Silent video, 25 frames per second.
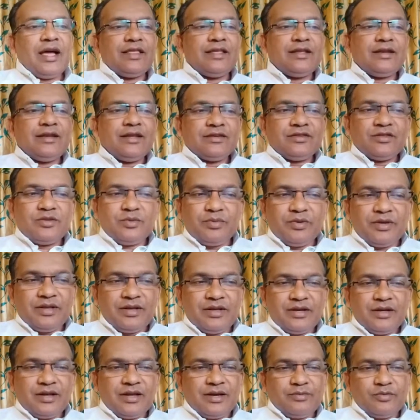The next
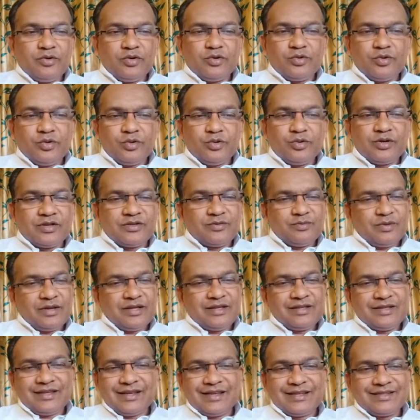period, I'm not going to
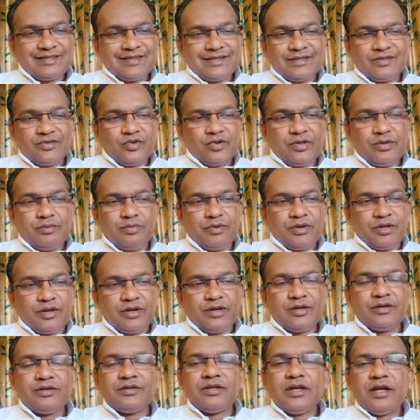explain the next three
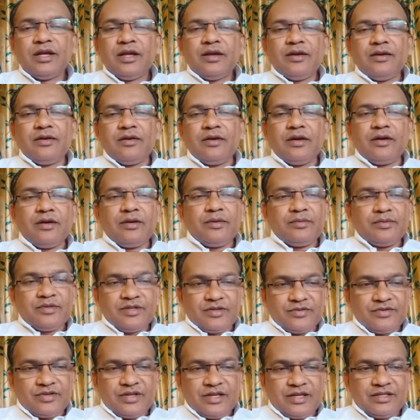periods,
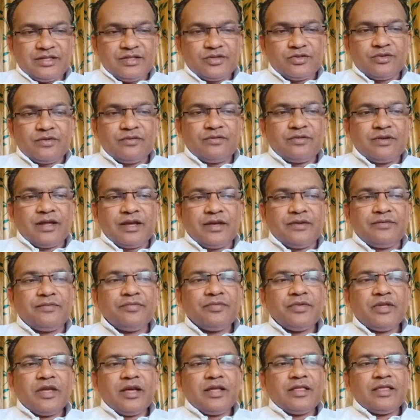the stages of life.
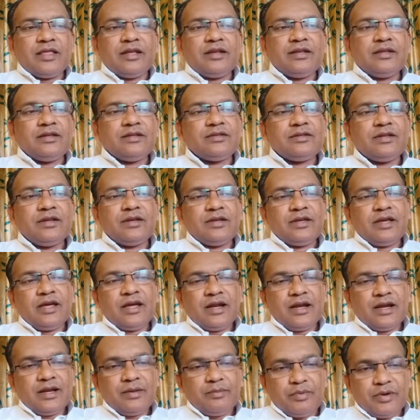That is the
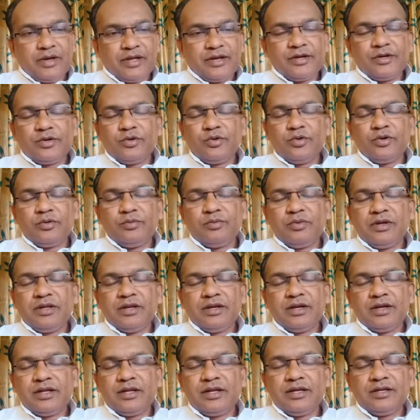early parenthood
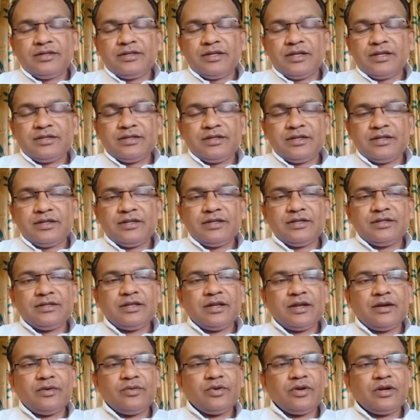period. He says it
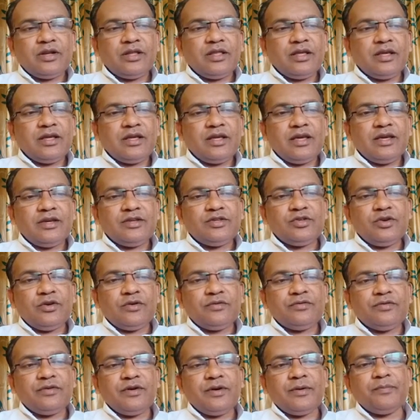is around the age
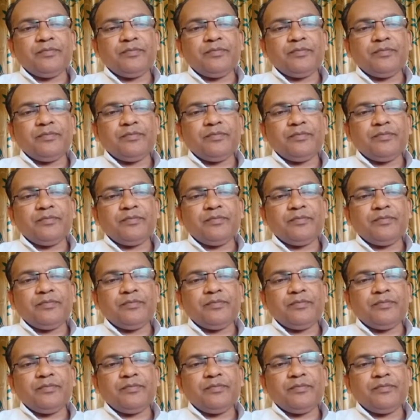of